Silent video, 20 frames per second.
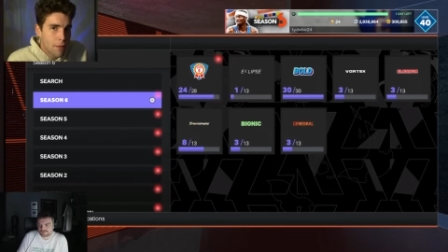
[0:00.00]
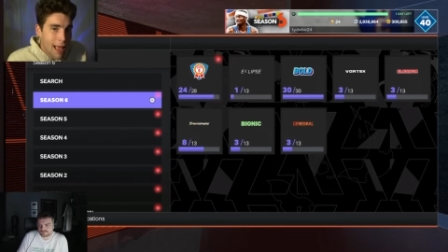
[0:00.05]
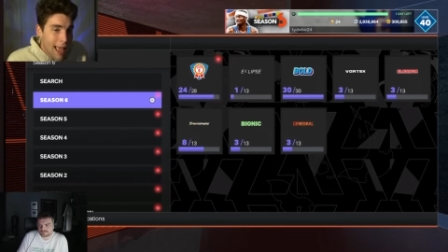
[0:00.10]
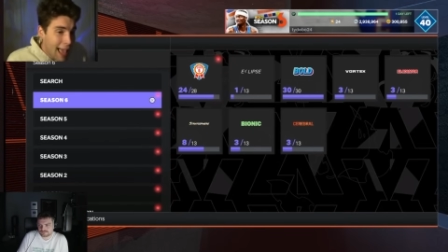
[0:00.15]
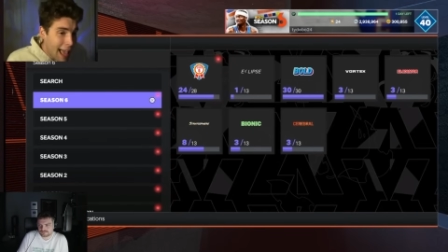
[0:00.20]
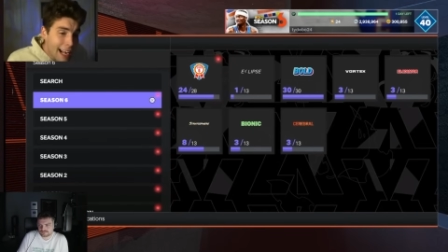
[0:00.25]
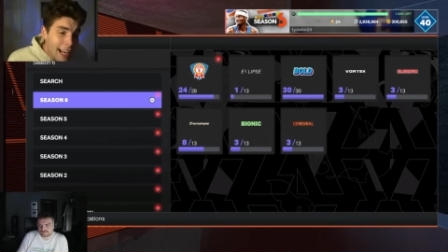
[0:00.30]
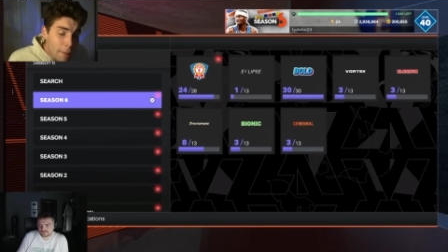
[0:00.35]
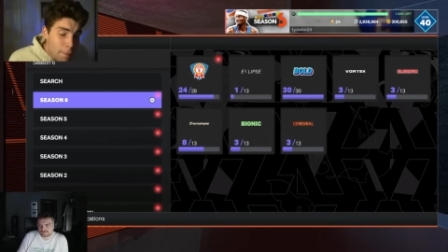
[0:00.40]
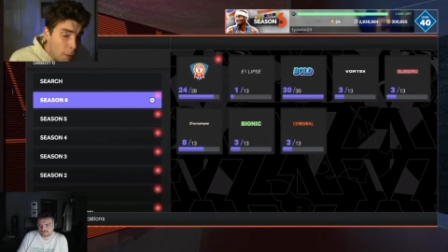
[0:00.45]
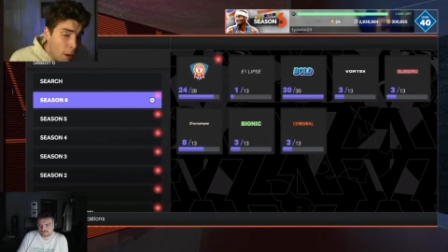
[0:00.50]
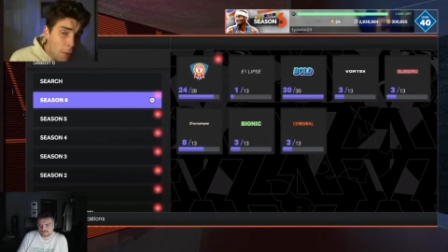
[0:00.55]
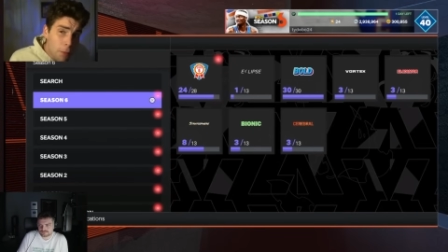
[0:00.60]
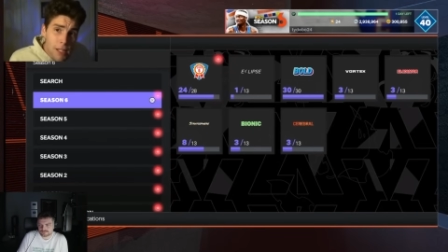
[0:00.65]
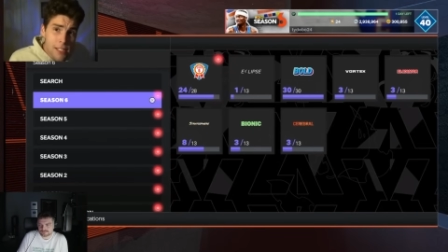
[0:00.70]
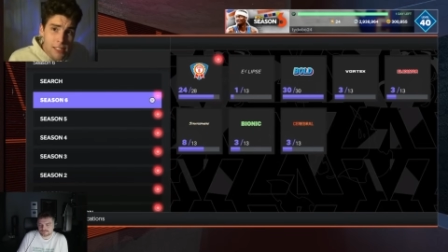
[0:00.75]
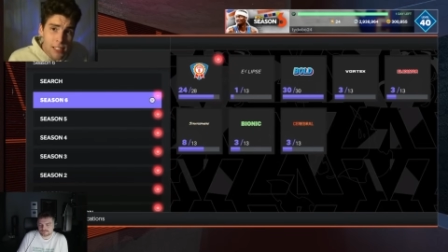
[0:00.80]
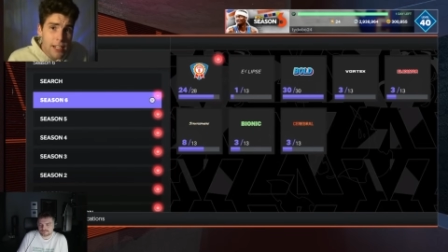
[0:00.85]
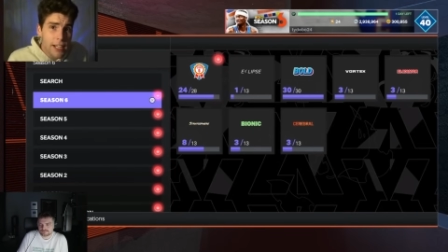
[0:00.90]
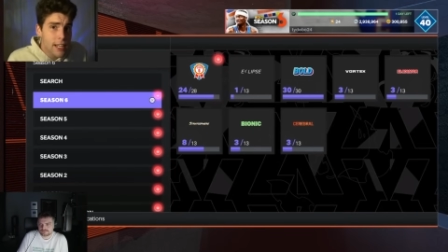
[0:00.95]
Any
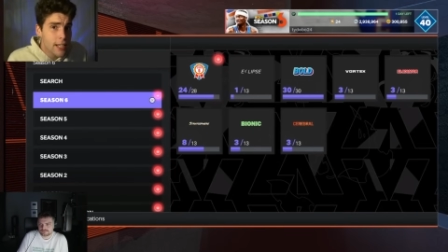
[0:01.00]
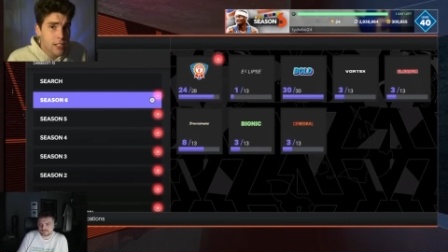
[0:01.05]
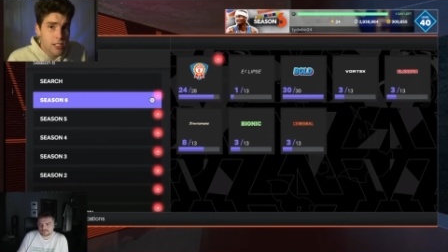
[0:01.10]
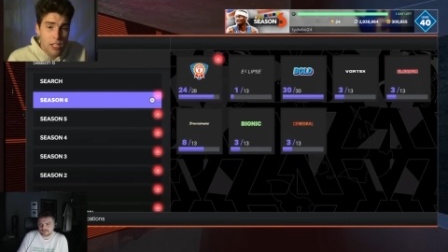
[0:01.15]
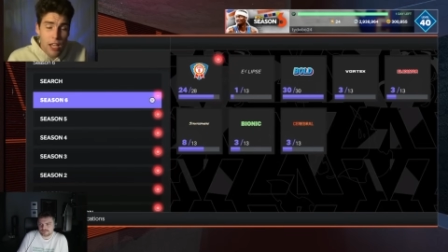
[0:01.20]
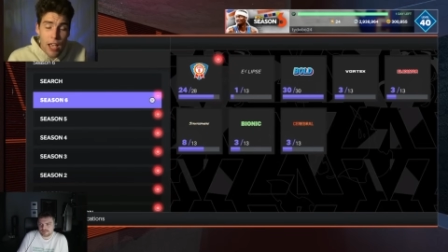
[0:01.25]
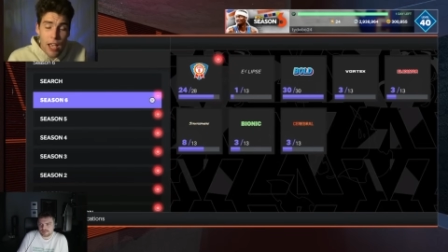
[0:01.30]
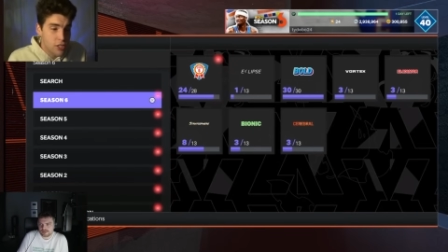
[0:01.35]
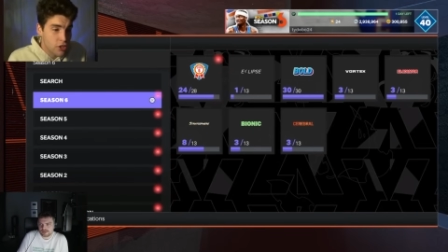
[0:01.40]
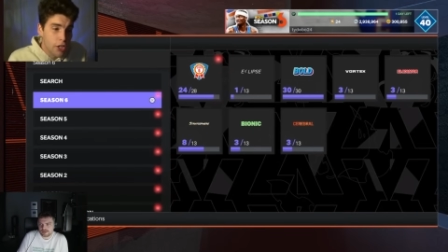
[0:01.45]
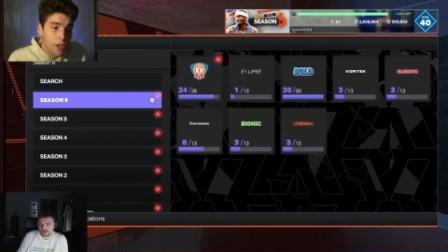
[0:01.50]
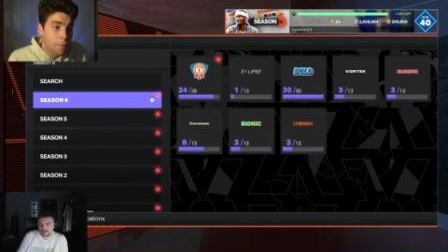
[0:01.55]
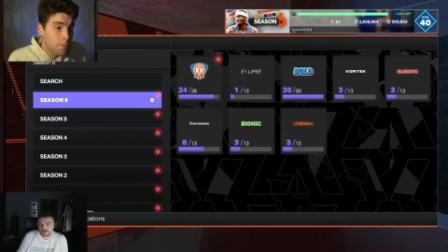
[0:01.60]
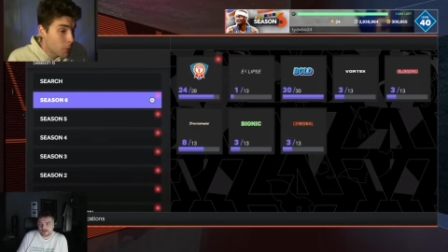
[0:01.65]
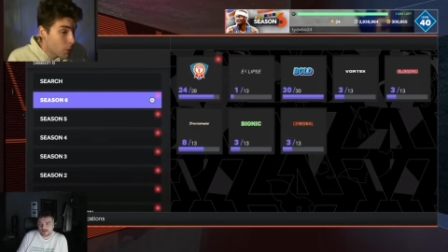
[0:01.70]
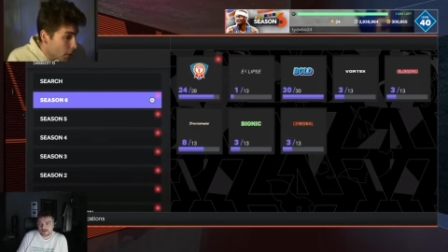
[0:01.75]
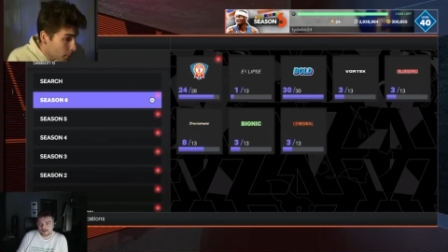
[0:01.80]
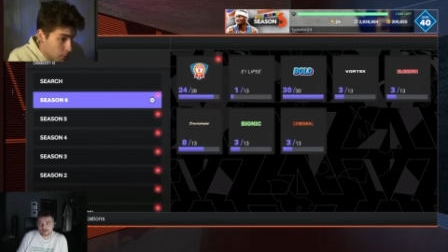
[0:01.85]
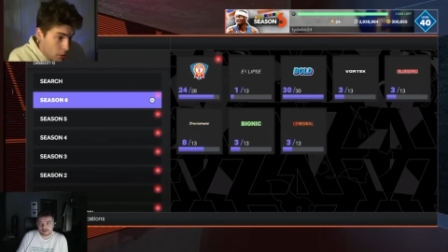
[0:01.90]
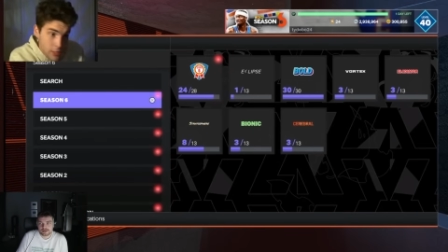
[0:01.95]
publicity is is good
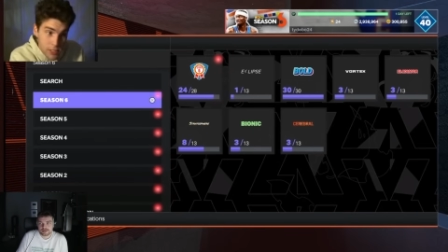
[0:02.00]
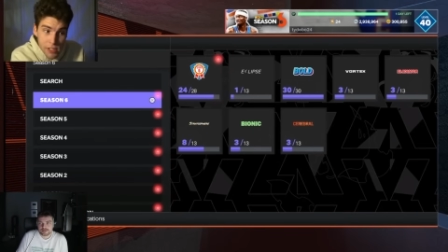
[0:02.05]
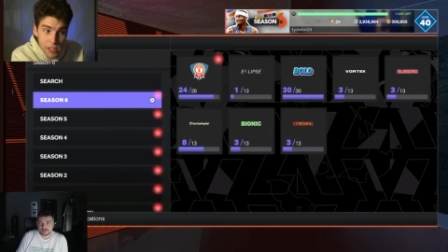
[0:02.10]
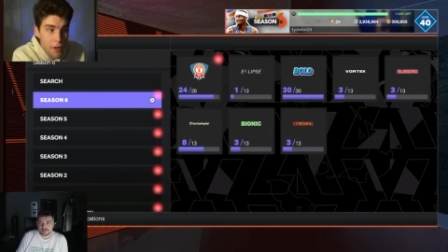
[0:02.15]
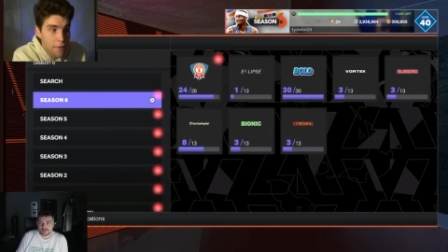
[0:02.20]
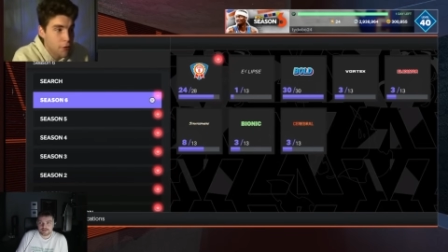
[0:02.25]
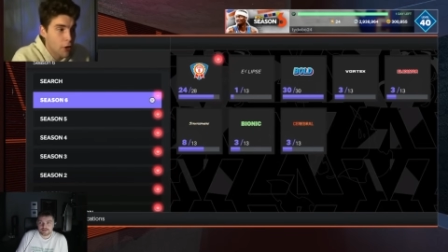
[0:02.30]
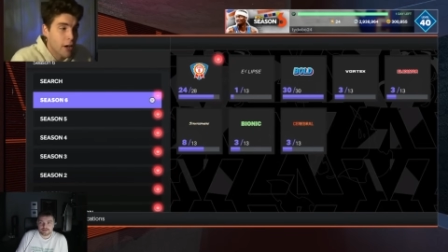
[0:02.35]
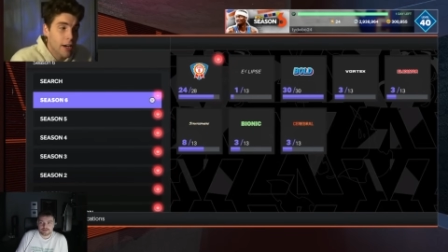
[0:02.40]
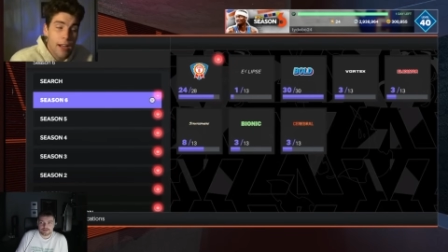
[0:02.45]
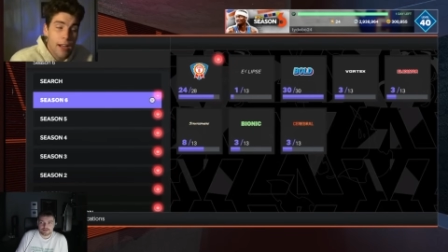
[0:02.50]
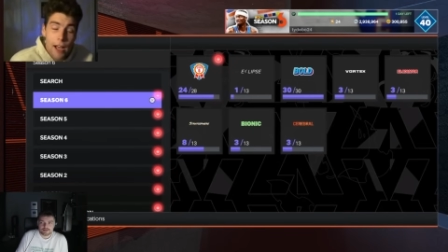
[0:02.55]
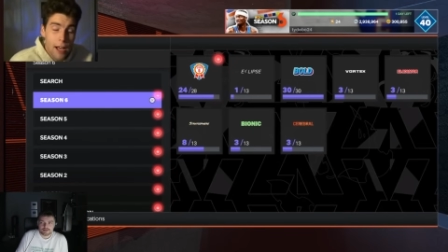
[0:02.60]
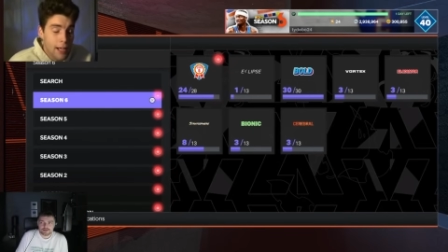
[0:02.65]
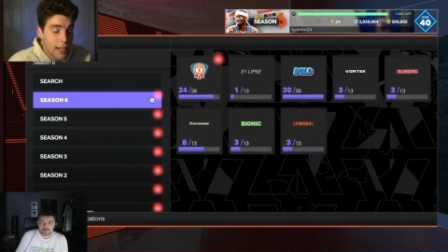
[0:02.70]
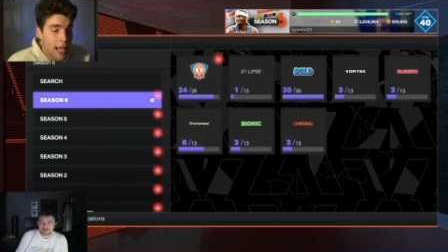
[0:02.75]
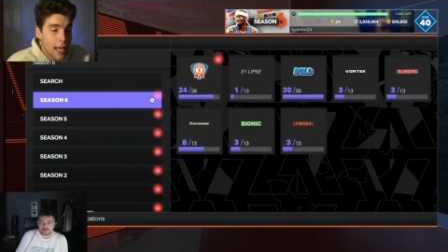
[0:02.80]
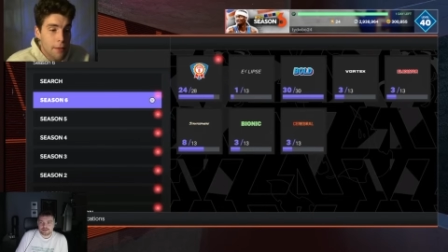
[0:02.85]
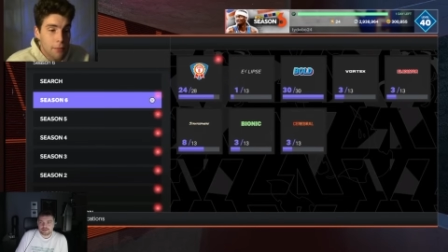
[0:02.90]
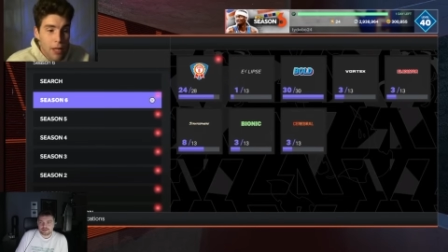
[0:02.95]
publicity for a,
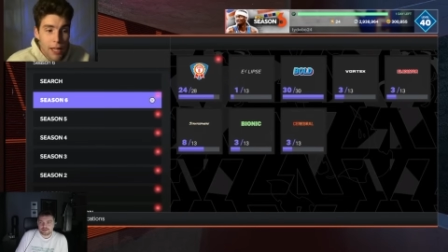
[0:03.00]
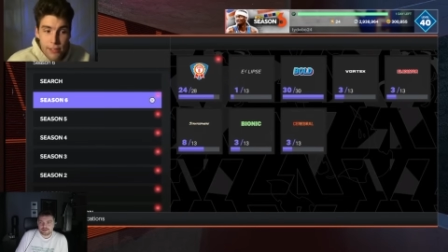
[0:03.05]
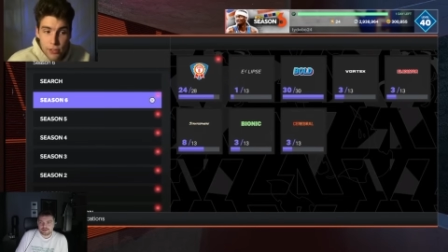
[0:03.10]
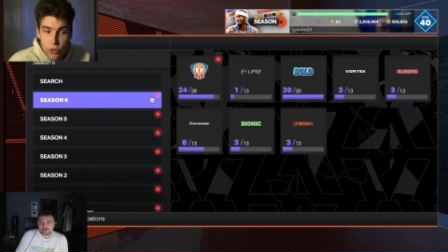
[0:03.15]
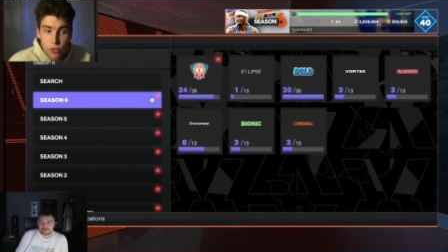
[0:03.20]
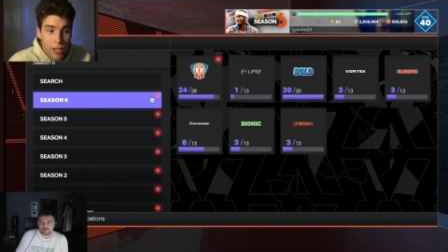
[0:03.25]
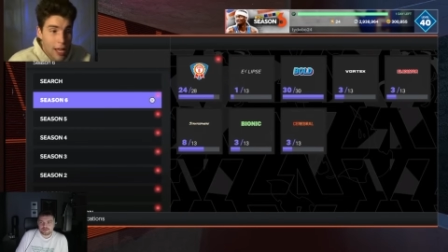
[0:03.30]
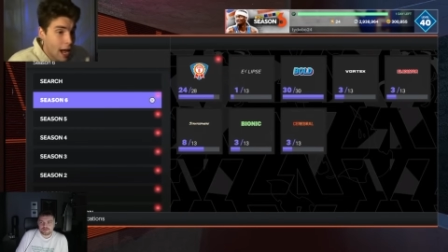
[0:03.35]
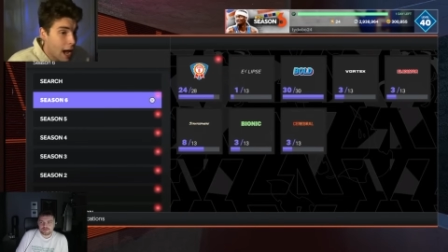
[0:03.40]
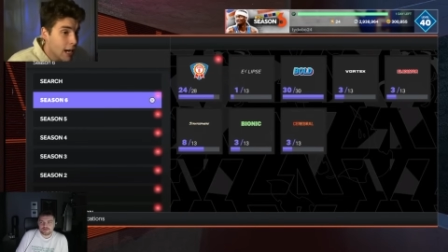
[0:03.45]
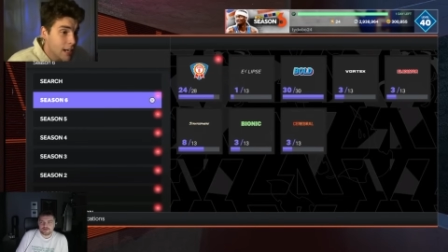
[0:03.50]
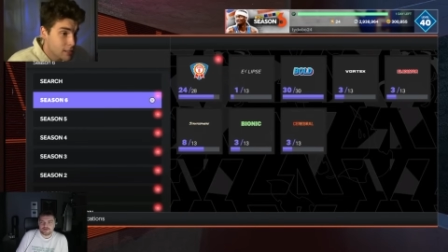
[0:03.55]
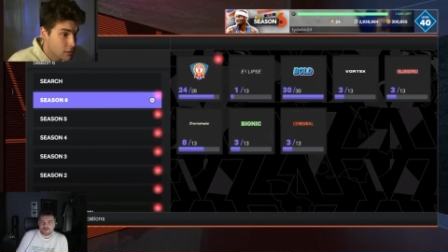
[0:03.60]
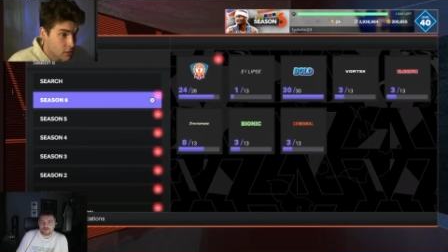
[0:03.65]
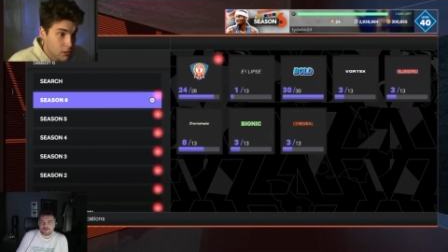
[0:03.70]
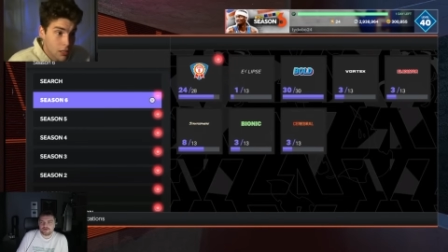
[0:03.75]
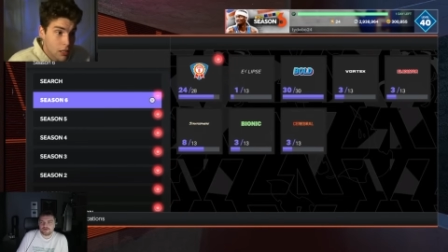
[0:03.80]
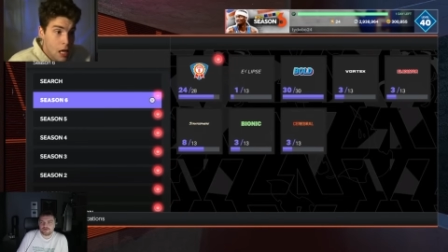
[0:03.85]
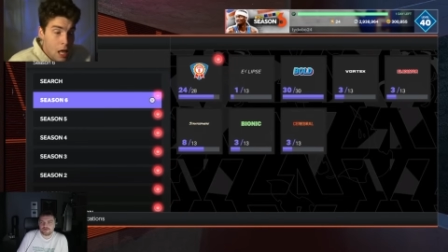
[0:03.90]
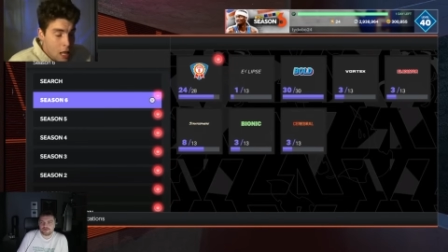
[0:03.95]
a game like 2K,
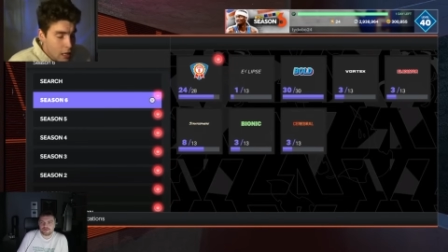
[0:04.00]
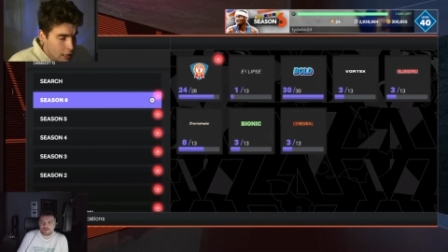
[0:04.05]
honestly.